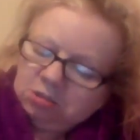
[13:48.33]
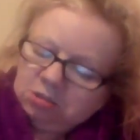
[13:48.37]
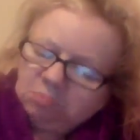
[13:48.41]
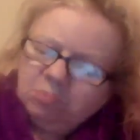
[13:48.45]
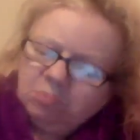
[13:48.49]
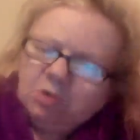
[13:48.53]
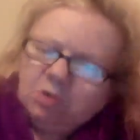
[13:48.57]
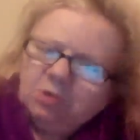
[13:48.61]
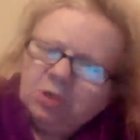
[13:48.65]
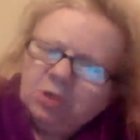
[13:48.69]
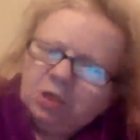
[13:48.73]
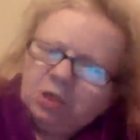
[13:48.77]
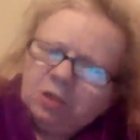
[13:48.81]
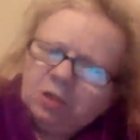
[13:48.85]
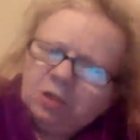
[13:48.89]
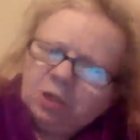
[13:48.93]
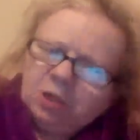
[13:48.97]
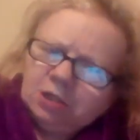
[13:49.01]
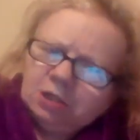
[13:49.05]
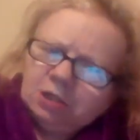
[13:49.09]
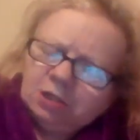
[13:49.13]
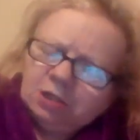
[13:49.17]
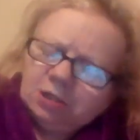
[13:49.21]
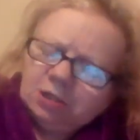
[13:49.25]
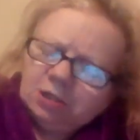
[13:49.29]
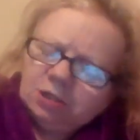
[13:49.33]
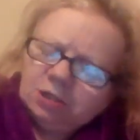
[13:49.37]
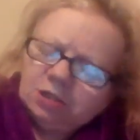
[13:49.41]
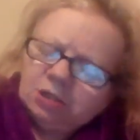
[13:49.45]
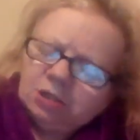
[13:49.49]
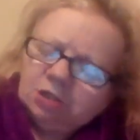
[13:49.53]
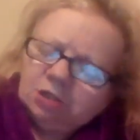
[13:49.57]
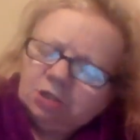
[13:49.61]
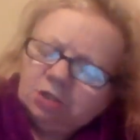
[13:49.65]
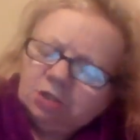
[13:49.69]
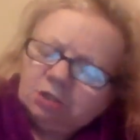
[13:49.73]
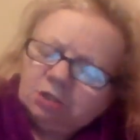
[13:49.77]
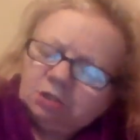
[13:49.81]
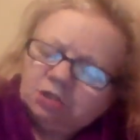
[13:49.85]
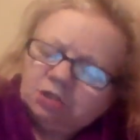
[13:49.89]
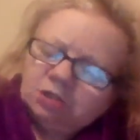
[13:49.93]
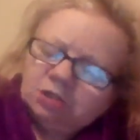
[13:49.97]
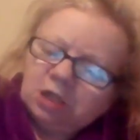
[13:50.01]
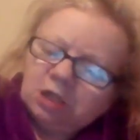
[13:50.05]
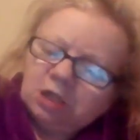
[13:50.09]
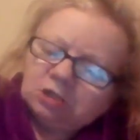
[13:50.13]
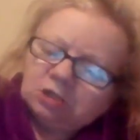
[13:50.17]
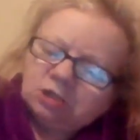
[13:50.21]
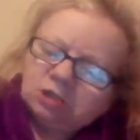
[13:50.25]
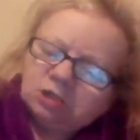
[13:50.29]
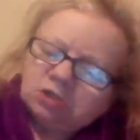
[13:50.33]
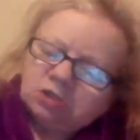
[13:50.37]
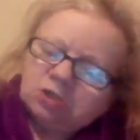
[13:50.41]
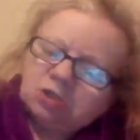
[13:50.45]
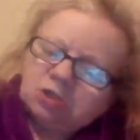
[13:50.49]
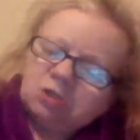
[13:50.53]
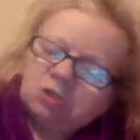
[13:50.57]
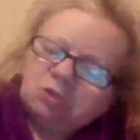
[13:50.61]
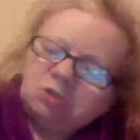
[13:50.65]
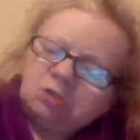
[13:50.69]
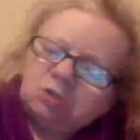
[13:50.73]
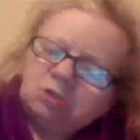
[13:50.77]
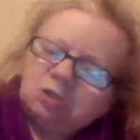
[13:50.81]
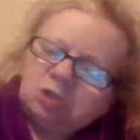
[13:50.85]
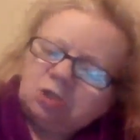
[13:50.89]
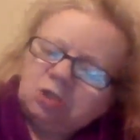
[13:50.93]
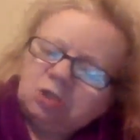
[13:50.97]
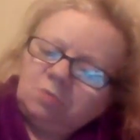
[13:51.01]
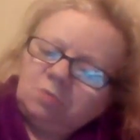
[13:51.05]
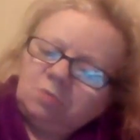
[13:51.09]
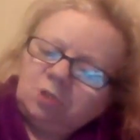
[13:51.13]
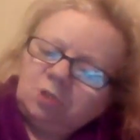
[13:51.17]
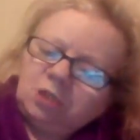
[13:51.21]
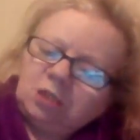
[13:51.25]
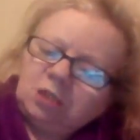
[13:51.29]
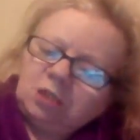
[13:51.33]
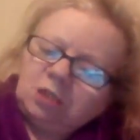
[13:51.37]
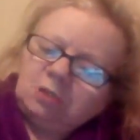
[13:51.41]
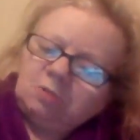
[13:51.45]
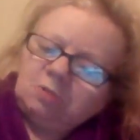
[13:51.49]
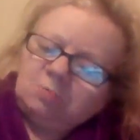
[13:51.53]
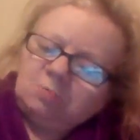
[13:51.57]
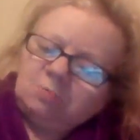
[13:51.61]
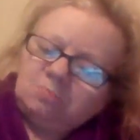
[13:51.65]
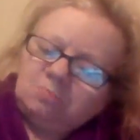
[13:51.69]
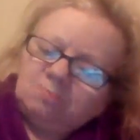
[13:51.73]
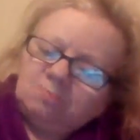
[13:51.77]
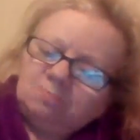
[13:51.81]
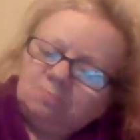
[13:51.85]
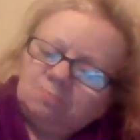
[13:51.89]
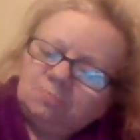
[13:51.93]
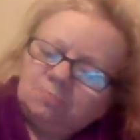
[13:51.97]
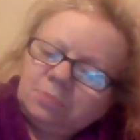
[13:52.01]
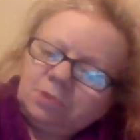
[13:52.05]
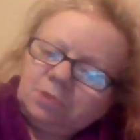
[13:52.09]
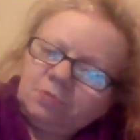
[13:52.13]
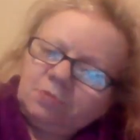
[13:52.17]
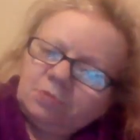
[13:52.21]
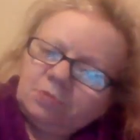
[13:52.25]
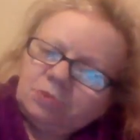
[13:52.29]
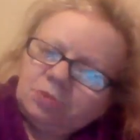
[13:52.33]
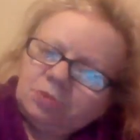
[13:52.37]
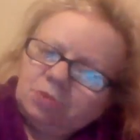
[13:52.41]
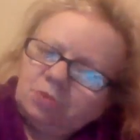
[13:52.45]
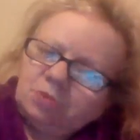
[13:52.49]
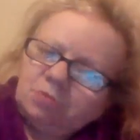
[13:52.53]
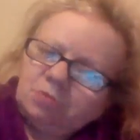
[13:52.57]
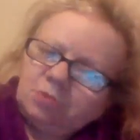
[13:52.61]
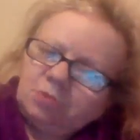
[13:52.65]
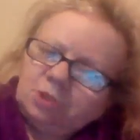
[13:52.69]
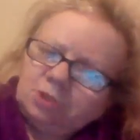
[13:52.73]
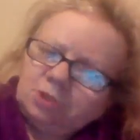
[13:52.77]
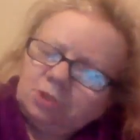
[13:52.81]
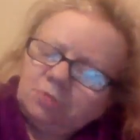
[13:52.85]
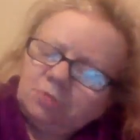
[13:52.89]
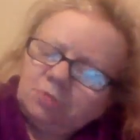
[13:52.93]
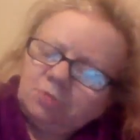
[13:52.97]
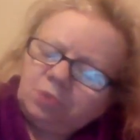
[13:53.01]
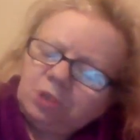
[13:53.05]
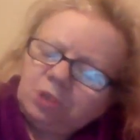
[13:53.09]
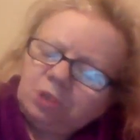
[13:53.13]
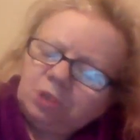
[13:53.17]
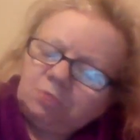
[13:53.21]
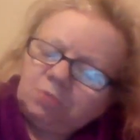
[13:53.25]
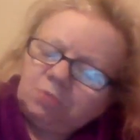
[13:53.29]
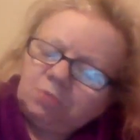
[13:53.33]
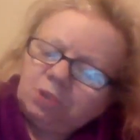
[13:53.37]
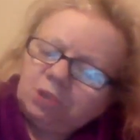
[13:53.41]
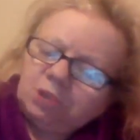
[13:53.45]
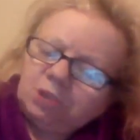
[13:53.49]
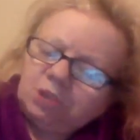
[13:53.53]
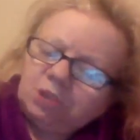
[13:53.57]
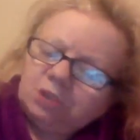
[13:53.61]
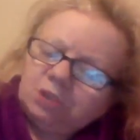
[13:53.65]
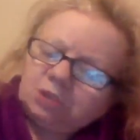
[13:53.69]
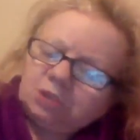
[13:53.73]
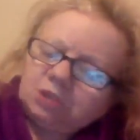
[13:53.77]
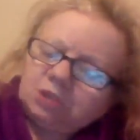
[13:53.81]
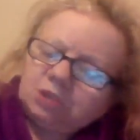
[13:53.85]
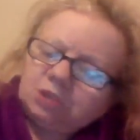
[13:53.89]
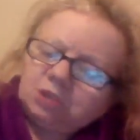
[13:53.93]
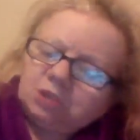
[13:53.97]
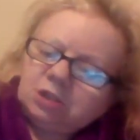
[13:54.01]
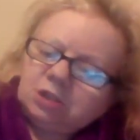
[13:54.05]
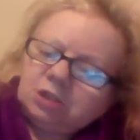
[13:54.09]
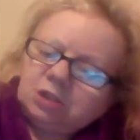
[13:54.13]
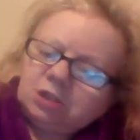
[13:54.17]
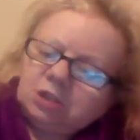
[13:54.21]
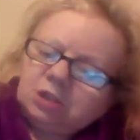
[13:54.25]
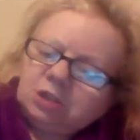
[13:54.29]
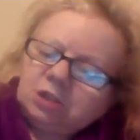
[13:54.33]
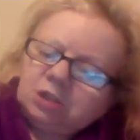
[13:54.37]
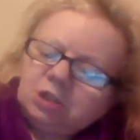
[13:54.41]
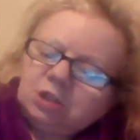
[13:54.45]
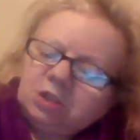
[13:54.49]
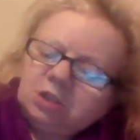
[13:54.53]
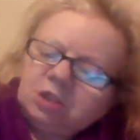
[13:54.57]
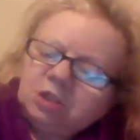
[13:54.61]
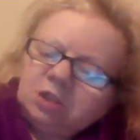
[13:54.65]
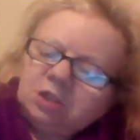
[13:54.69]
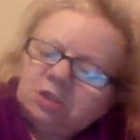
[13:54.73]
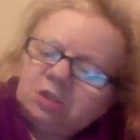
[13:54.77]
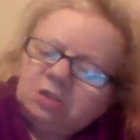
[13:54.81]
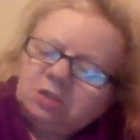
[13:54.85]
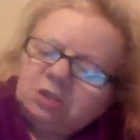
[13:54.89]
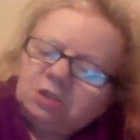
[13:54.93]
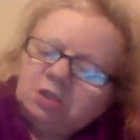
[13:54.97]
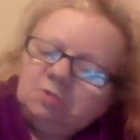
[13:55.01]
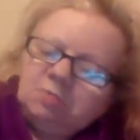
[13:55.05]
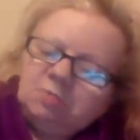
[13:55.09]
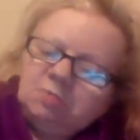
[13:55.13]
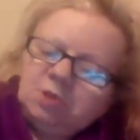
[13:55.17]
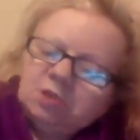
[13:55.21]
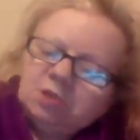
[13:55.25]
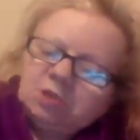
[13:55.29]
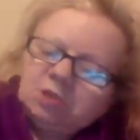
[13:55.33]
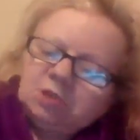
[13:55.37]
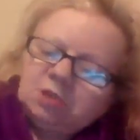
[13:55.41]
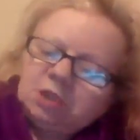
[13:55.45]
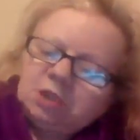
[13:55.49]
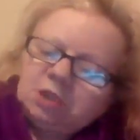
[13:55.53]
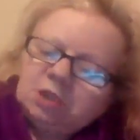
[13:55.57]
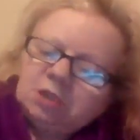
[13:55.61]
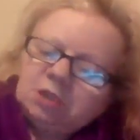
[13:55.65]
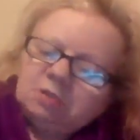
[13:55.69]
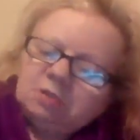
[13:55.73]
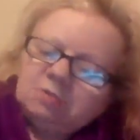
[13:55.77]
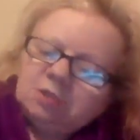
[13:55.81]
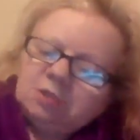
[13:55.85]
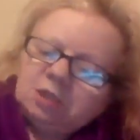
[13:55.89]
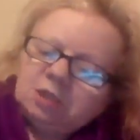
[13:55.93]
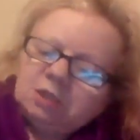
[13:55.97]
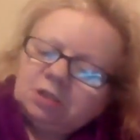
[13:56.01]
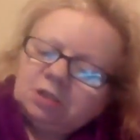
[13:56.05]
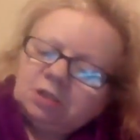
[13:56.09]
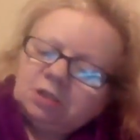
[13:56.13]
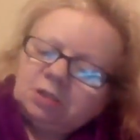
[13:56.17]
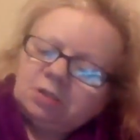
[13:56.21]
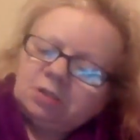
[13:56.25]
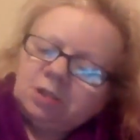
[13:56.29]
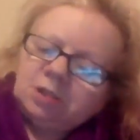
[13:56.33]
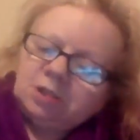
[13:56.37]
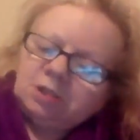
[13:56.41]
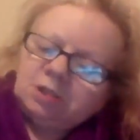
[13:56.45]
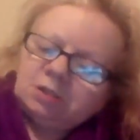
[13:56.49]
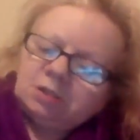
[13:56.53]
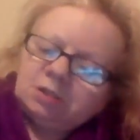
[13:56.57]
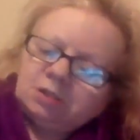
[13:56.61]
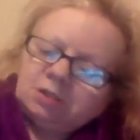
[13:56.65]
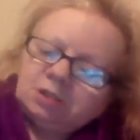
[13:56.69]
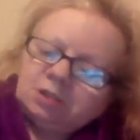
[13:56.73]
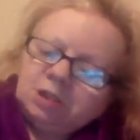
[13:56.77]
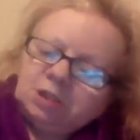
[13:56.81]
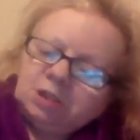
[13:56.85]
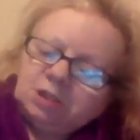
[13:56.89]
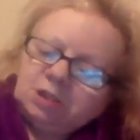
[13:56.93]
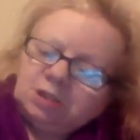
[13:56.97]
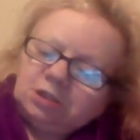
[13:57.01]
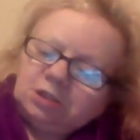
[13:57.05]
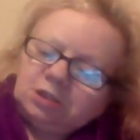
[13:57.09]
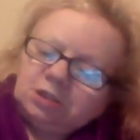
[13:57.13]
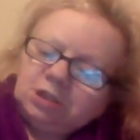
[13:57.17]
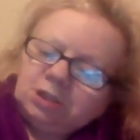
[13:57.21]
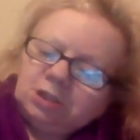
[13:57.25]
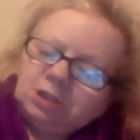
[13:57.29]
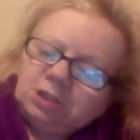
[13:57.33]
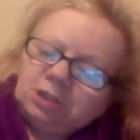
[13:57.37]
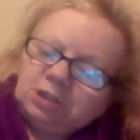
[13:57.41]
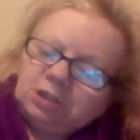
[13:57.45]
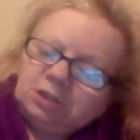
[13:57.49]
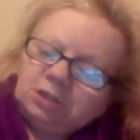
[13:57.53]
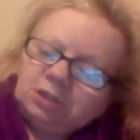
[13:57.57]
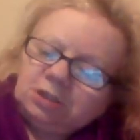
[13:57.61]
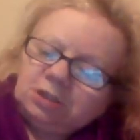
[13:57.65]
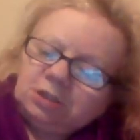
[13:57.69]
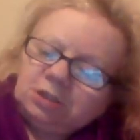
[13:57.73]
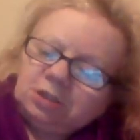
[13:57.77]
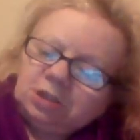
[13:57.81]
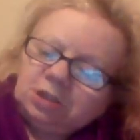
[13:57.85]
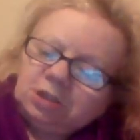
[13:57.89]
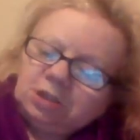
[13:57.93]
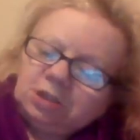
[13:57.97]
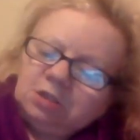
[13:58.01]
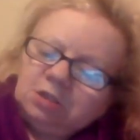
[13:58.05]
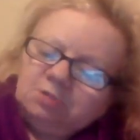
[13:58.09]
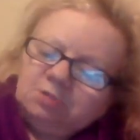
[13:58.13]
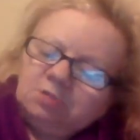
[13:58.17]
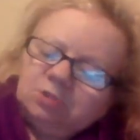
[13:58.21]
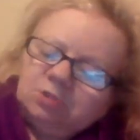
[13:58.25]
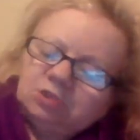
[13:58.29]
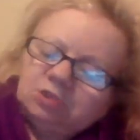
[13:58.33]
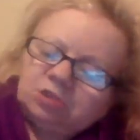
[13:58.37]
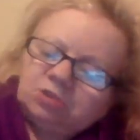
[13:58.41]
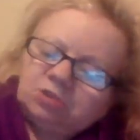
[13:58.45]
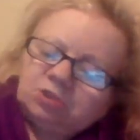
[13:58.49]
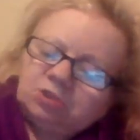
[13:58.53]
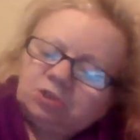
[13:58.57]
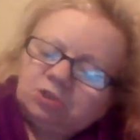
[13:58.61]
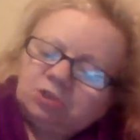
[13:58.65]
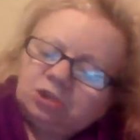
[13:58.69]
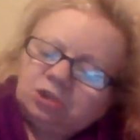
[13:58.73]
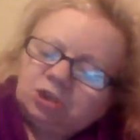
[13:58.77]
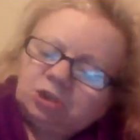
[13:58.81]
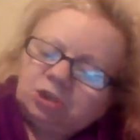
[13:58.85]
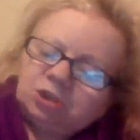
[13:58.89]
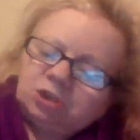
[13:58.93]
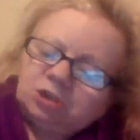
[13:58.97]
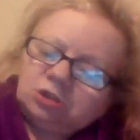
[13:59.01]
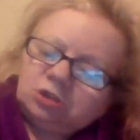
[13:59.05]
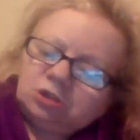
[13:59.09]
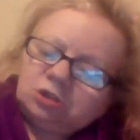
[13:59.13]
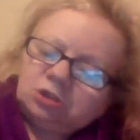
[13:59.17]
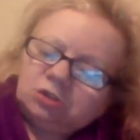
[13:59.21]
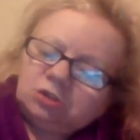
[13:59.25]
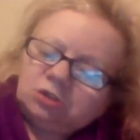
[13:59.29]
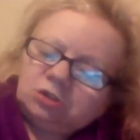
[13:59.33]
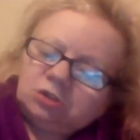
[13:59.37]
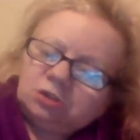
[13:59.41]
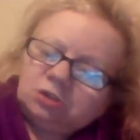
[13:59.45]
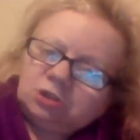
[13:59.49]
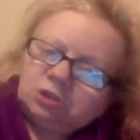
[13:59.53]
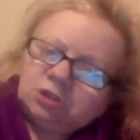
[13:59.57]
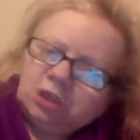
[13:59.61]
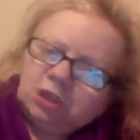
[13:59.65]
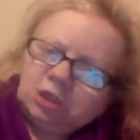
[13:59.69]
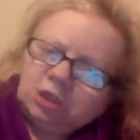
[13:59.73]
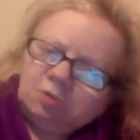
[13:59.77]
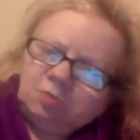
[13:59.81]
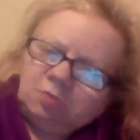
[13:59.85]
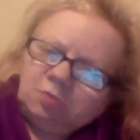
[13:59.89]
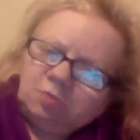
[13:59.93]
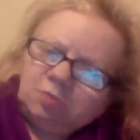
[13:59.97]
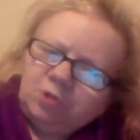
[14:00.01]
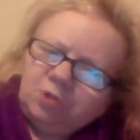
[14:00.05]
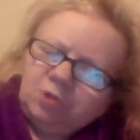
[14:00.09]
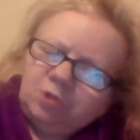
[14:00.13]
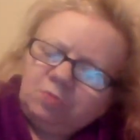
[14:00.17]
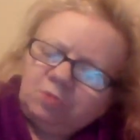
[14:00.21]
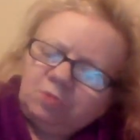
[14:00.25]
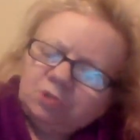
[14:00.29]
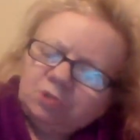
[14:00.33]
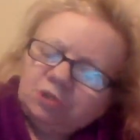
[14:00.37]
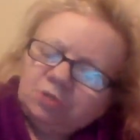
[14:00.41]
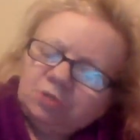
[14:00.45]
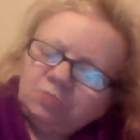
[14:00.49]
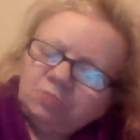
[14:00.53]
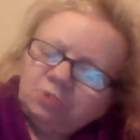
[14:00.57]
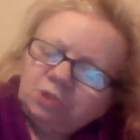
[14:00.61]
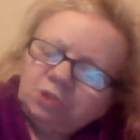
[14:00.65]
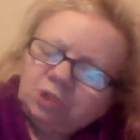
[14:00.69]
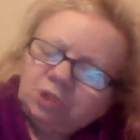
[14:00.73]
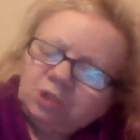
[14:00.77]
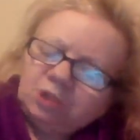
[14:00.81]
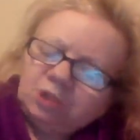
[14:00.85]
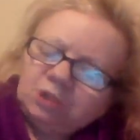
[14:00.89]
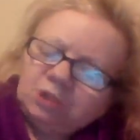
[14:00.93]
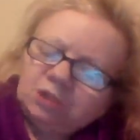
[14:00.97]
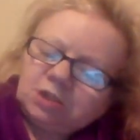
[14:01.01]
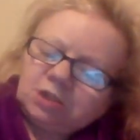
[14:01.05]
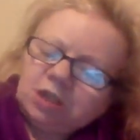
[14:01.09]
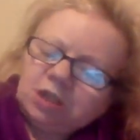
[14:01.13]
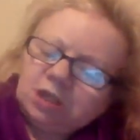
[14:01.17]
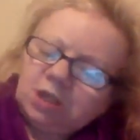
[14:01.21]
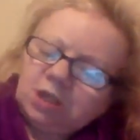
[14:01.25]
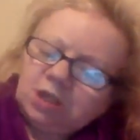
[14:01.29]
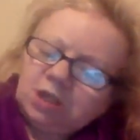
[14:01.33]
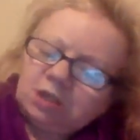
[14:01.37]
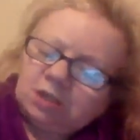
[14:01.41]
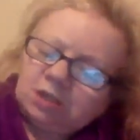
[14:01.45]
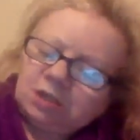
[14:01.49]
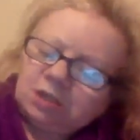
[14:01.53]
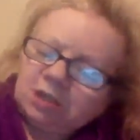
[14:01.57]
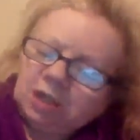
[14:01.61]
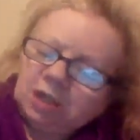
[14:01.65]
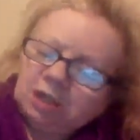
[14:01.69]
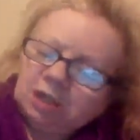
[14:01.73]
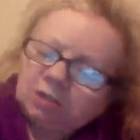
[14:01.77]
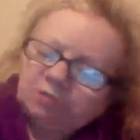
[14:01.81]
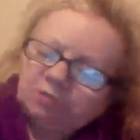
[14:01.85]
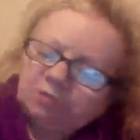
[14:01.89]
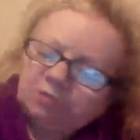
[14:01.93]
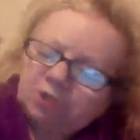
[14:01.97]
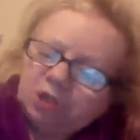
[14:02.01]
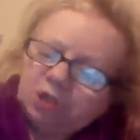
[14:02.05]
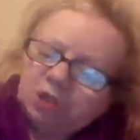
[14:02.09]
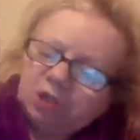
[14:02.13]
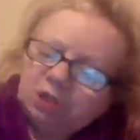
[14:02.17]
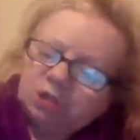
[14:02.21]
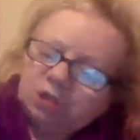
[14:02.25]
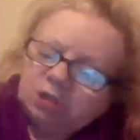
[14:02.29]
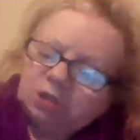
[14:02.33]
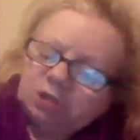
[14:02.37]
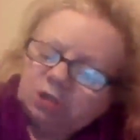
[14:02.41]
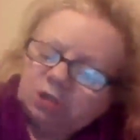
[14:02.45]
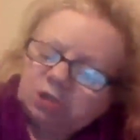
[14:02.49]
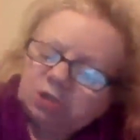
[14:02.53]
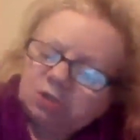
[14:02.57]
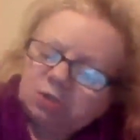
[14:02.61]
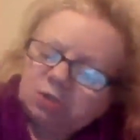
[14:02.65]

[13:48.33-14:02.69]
But there's this new statutory law coming out. It was not already being passed. The Mental Health Act 2018, restriction disabled people's liberties, and the classification is